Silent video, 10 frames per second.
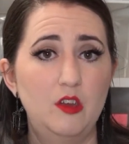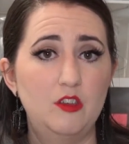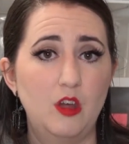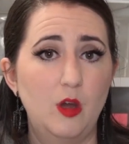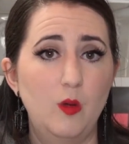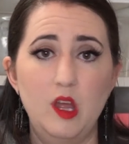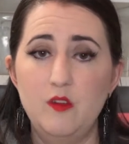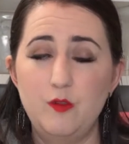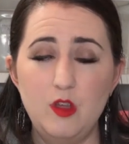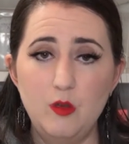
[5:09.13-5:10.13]
So
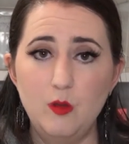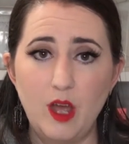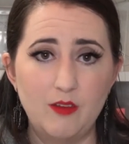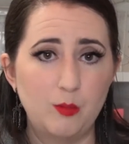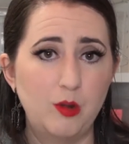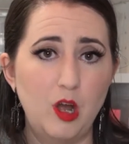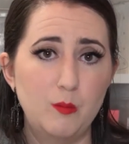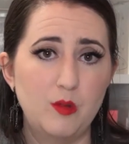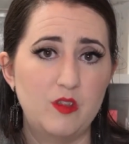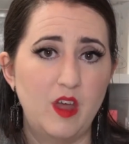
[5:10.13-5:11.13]
if you have a
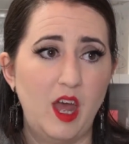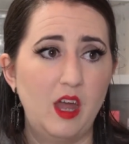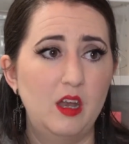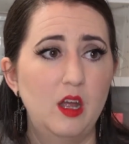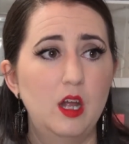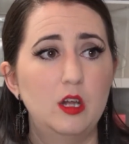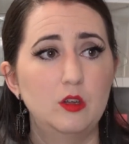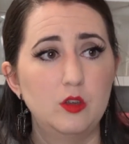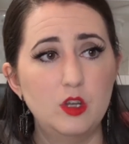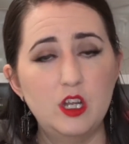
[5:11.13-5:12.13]
problem with that,
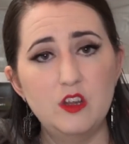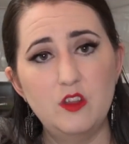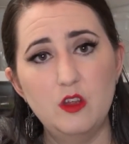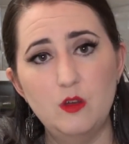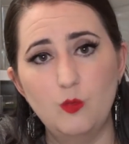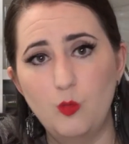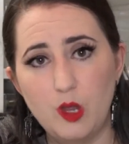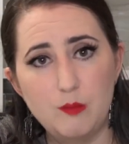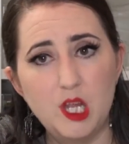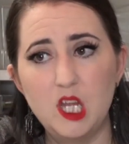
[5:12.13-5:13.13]
look at the
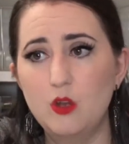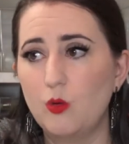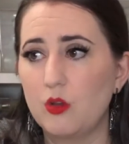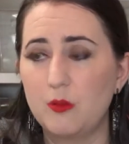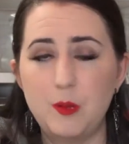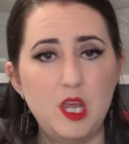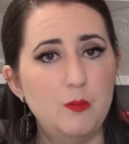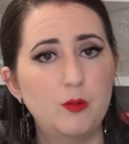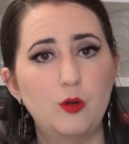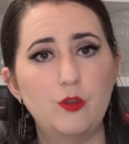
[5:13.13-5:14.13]
women or the
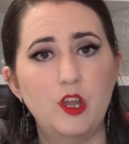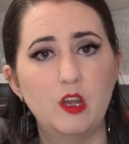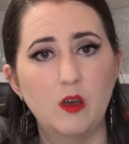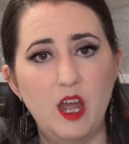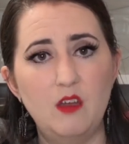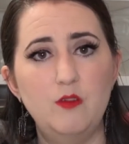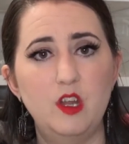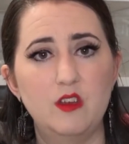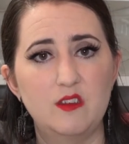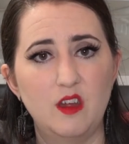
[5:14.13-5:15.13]
people that you're
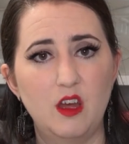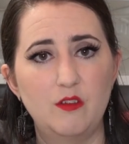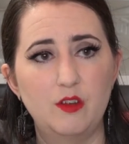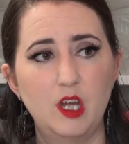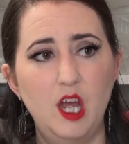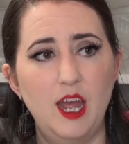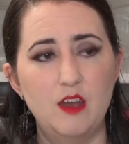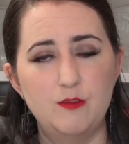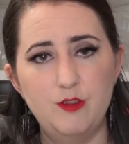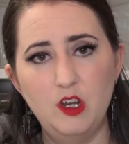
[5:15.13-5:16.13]
envious of
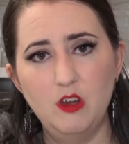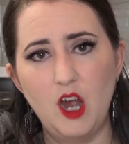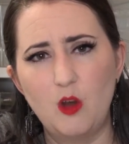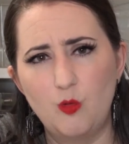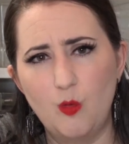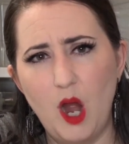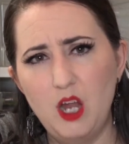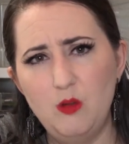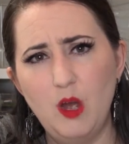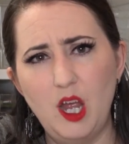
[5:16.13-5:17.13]
and figure out
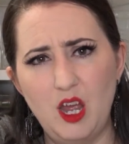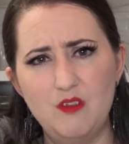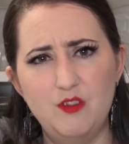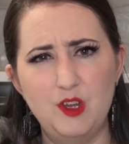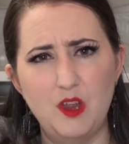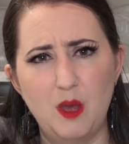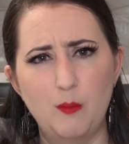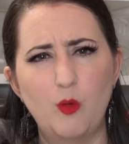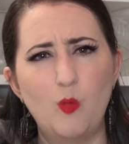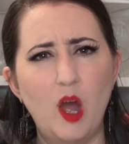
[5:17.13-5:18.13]
why do I envy
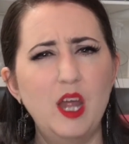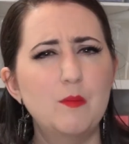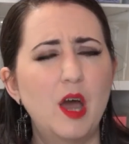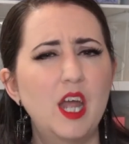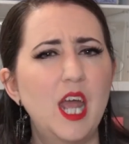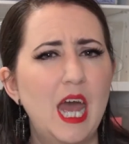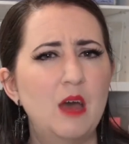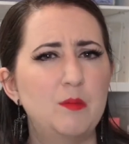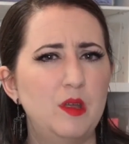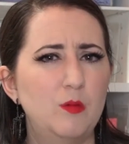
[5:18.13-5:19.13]
them? Why am I
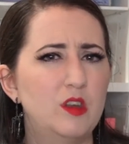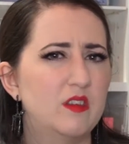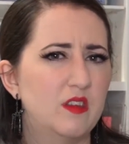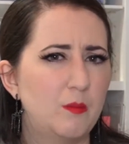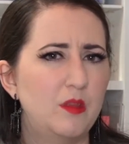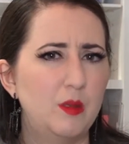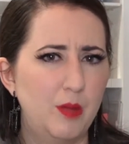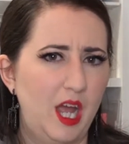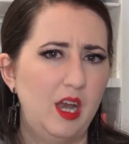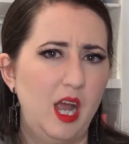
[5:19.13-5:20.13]
happy when something
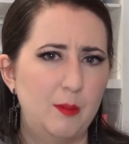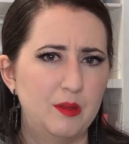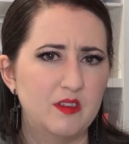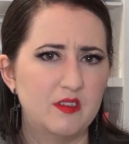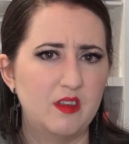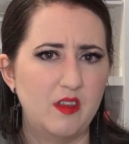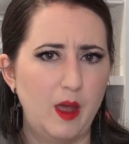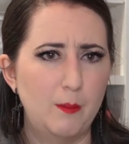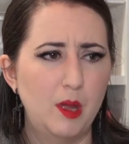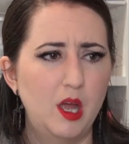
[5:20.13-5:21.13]
bad happens to
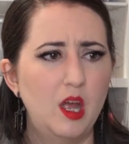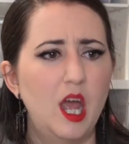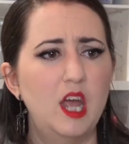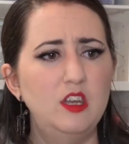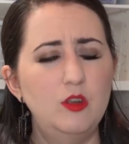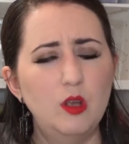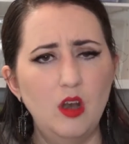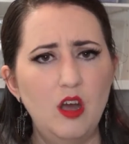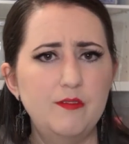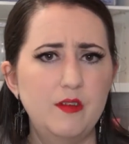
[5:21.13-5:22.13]
them? And you can
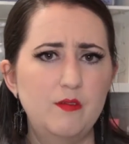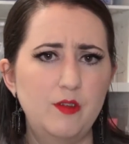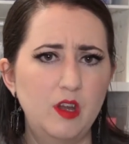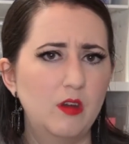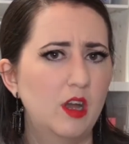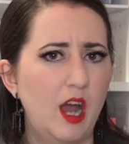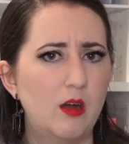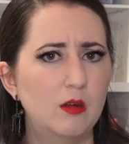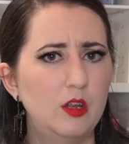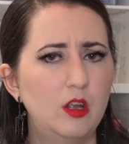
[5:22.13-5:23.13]
often figure it
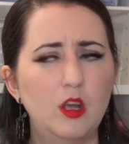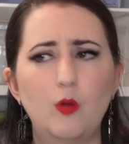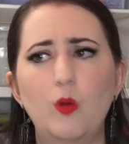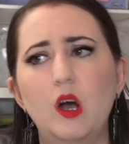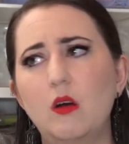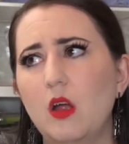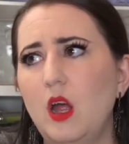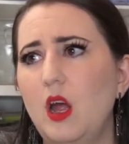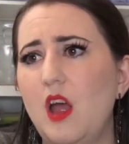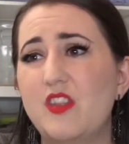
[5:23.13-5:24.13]
out. You can go, well,
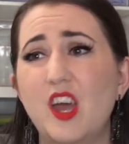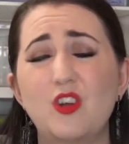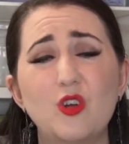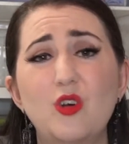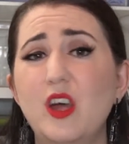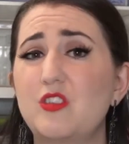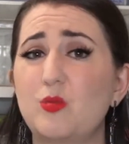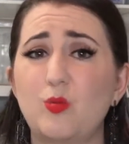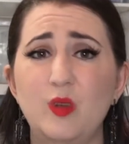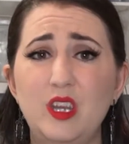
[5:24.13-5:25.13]
that girl
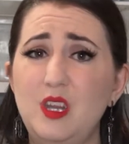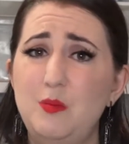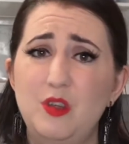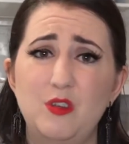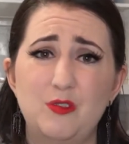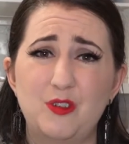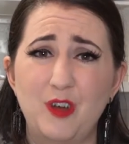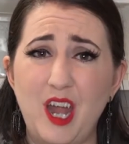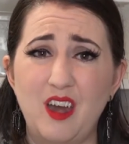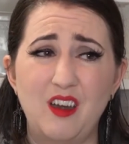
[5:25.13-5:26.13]
has really beautiful
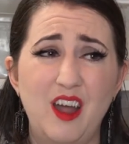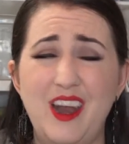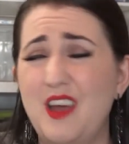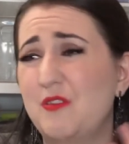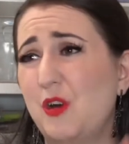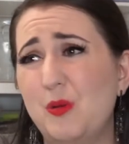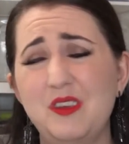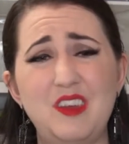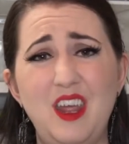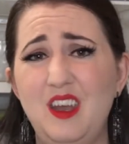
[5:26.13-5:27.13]
hair and I've
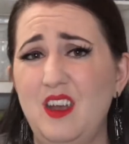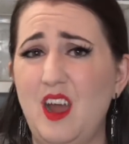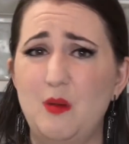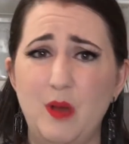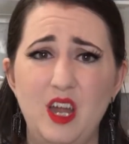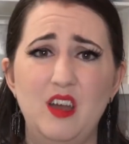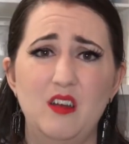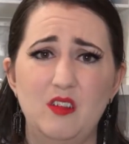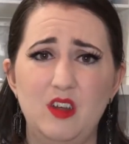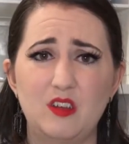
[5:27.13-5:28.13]
always hated how my
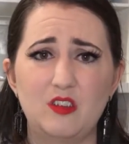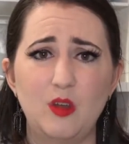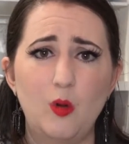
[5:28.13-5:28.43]
hair looks.